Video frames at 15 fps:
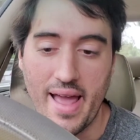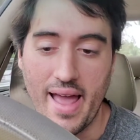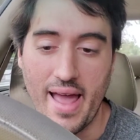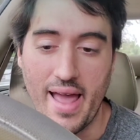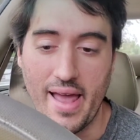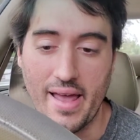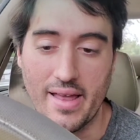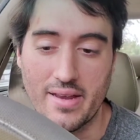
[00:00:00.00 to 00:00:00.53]

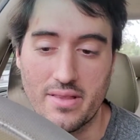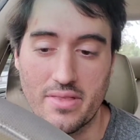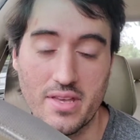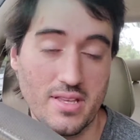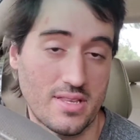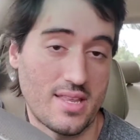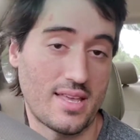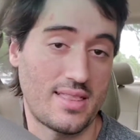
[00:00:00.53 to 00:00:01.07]
And
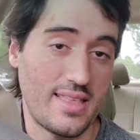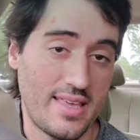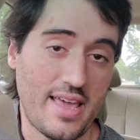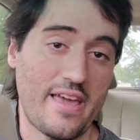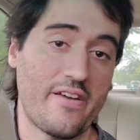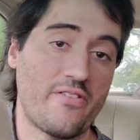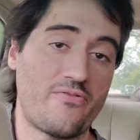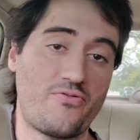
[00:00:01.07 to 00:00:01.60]
things like
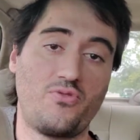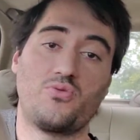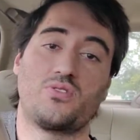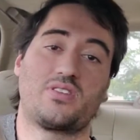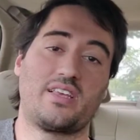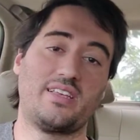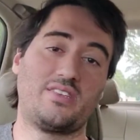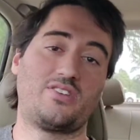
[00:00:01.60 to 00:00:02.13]
the air fuel
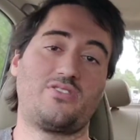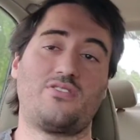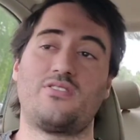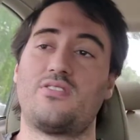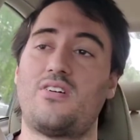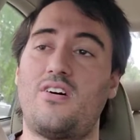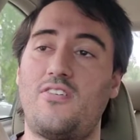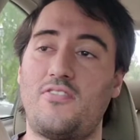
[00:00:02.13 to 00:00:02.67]

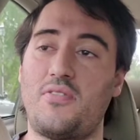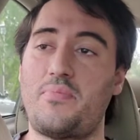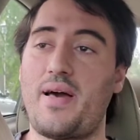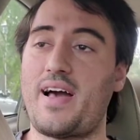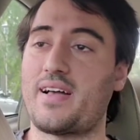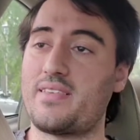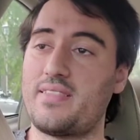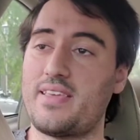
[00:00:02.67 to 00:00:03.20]
sensor on the
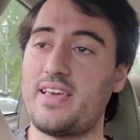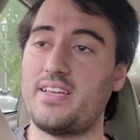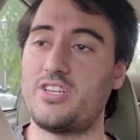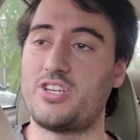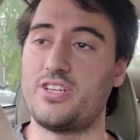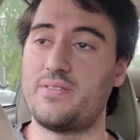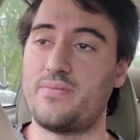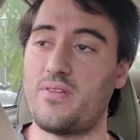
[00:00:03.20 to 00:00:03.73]
back of the
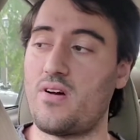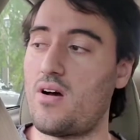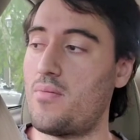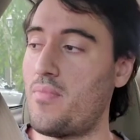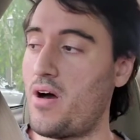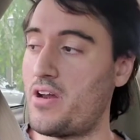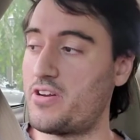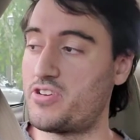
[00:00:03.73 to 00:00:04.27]
engine are
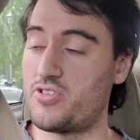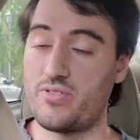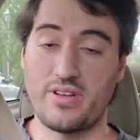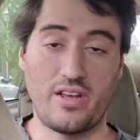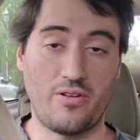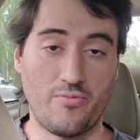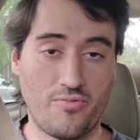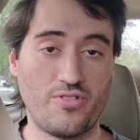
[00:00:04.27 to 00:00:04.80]

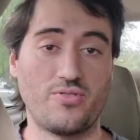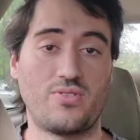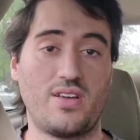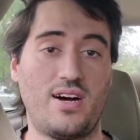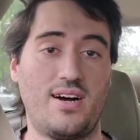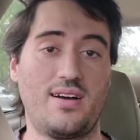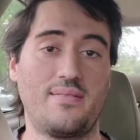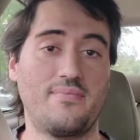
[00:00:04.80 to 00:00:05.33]
monitoring in real
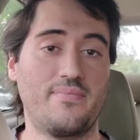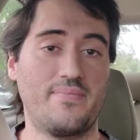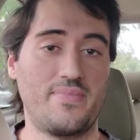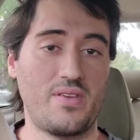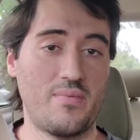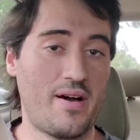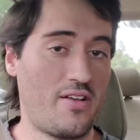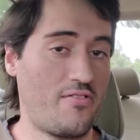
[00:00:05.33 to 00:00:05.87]
time
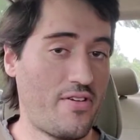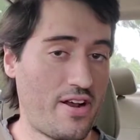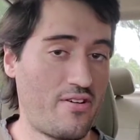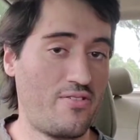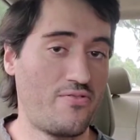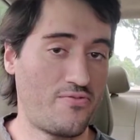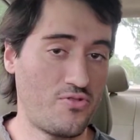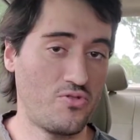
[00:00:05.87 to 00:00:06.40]
the amount of air
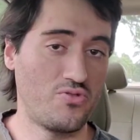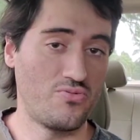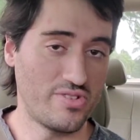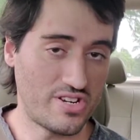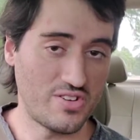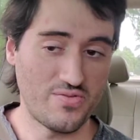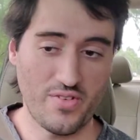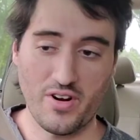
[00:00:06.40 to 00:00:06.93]
and fuel,
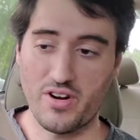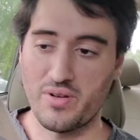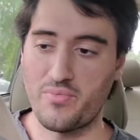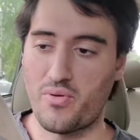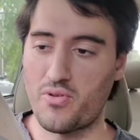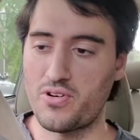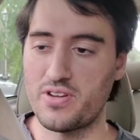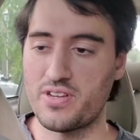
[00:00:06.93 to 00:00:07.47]
which is very
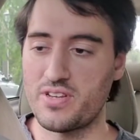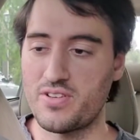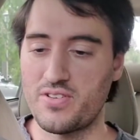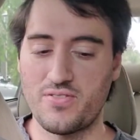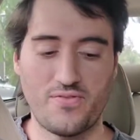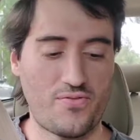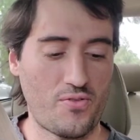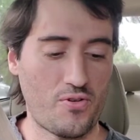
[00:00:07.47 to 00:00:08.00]
important
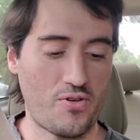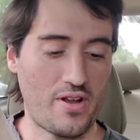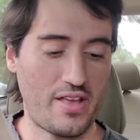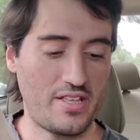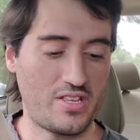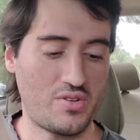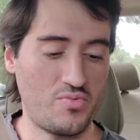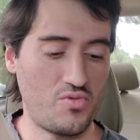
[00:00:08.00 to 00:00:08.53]
for
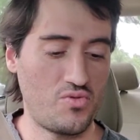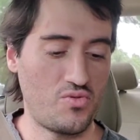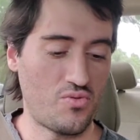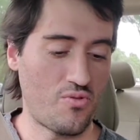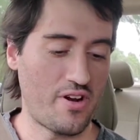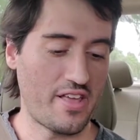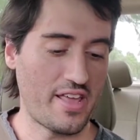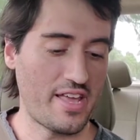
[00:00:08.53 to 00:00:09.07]
a smooth
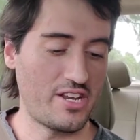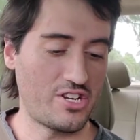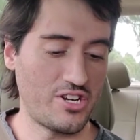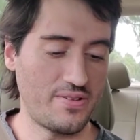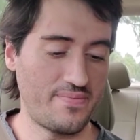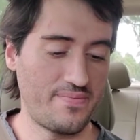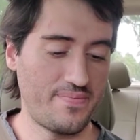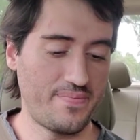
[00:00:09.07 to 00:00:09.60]
running engine.